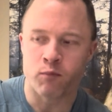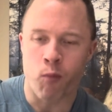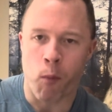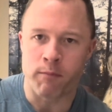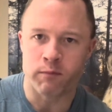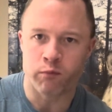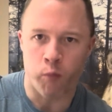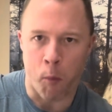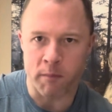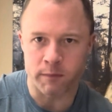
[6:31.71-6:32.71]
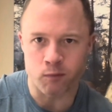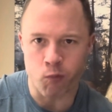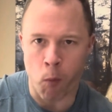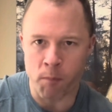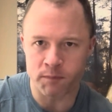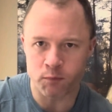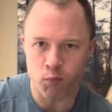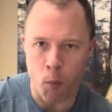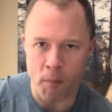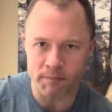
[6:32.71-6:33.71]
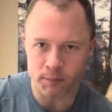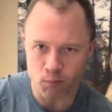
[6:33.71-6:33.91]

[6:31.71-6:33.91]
and you don't have to be afraid of